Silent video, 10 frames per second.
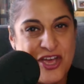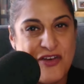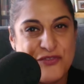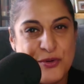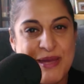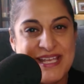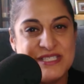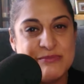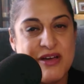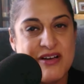For
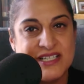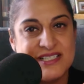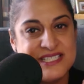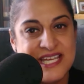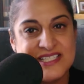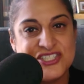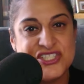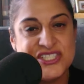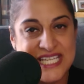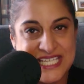pens and markers,
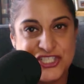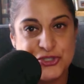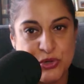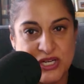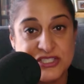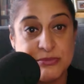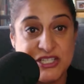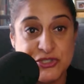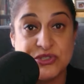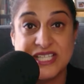test each one to
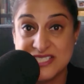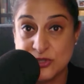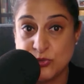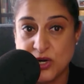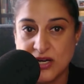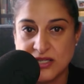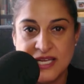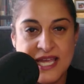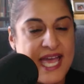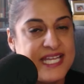make sure they still work
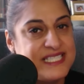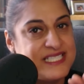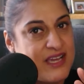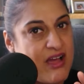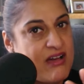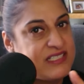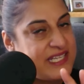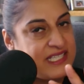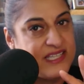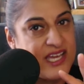and discard
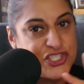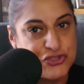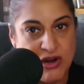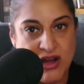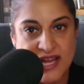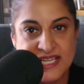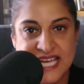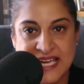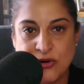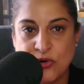any that are dried
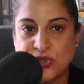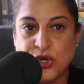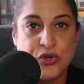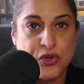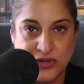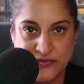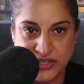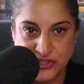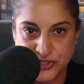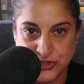out or no longer
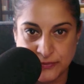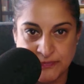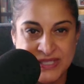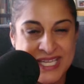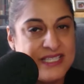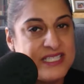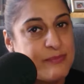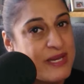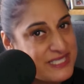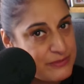functional. This
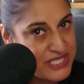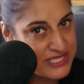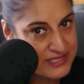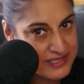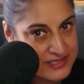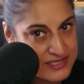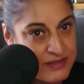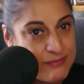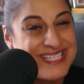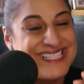might seem tedious,
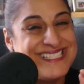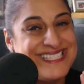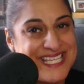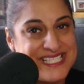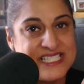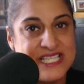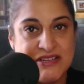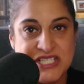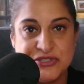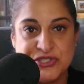but it's
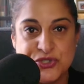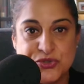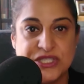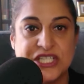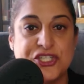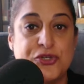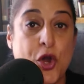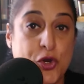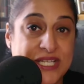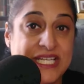necessary to ensure that you're
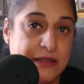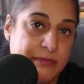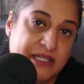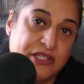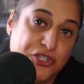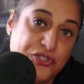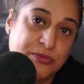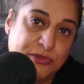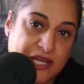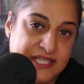only keeping the
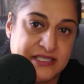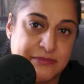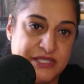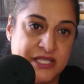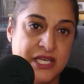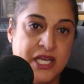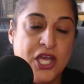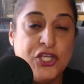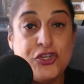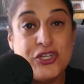usable items.
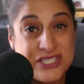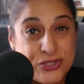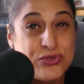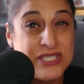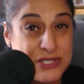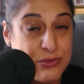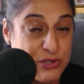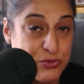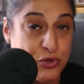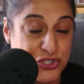You can do this
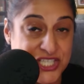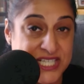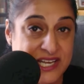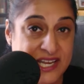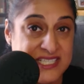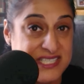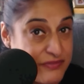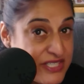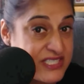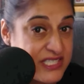whilst watching a
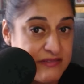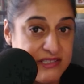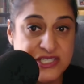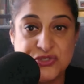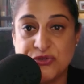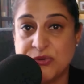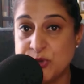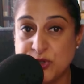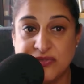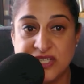TV series or a
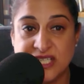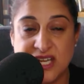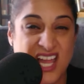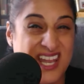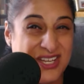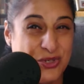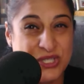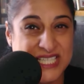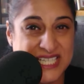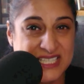movie. I like
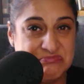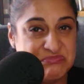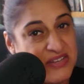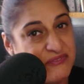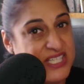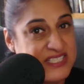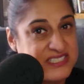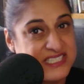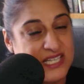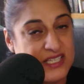calling it Netflix
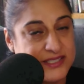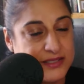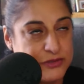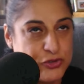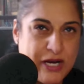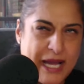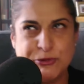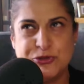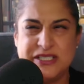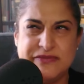and Declutter, or
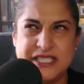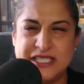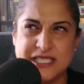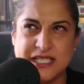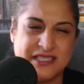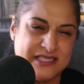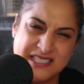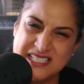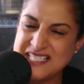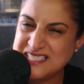Apple TV and Declutter.
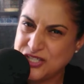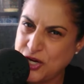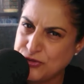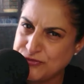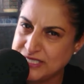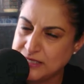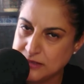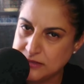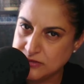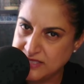That doesn't go
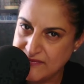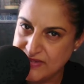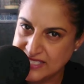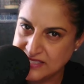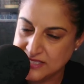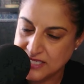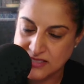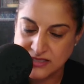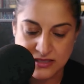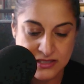really. So Netflix and
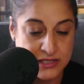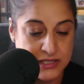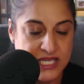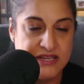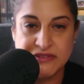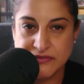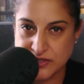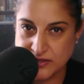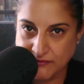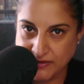Declutter, even if you
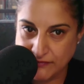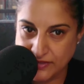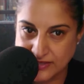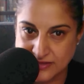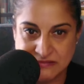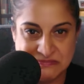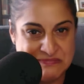don't have Netflix.